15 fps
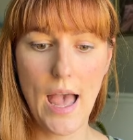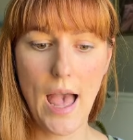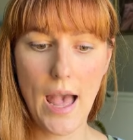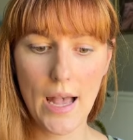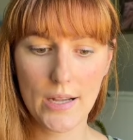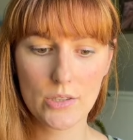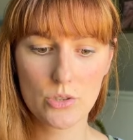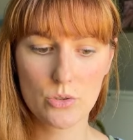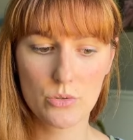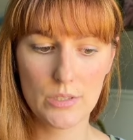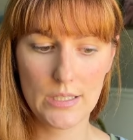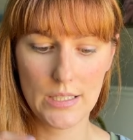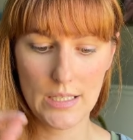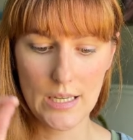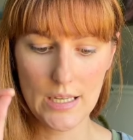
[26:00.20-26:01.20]

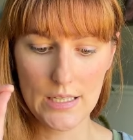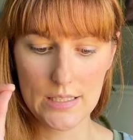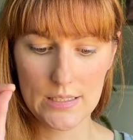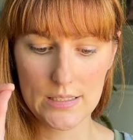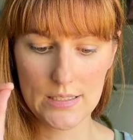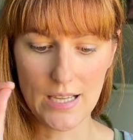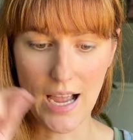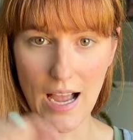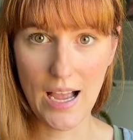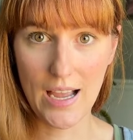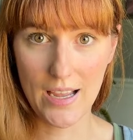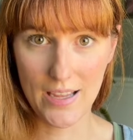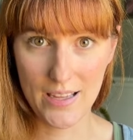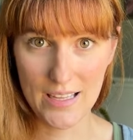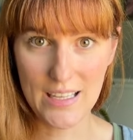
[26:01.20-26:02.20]
actually
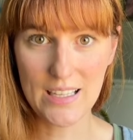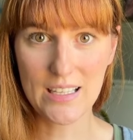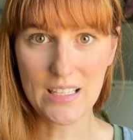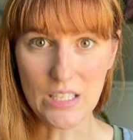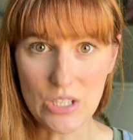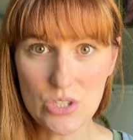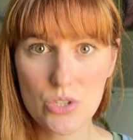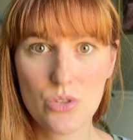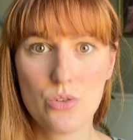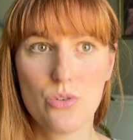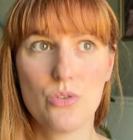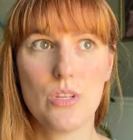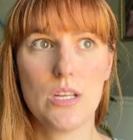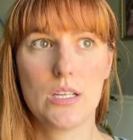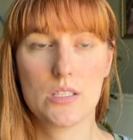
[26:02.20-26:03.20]
die
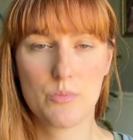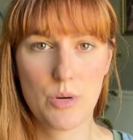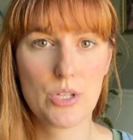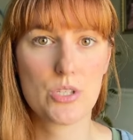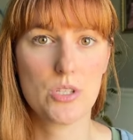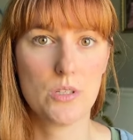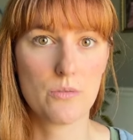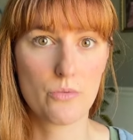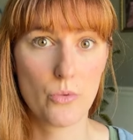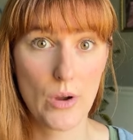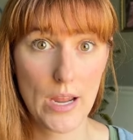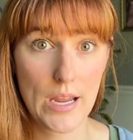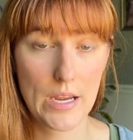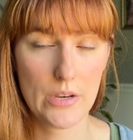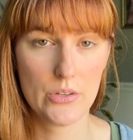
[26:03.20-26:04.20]
into the expression of
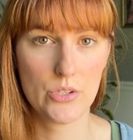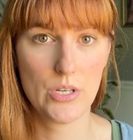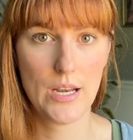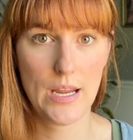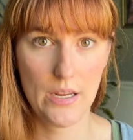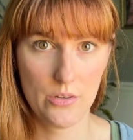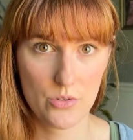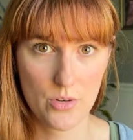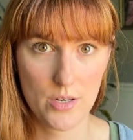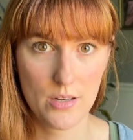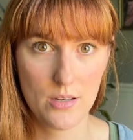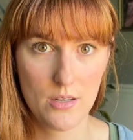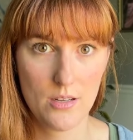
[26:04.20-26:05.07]
rage and hatred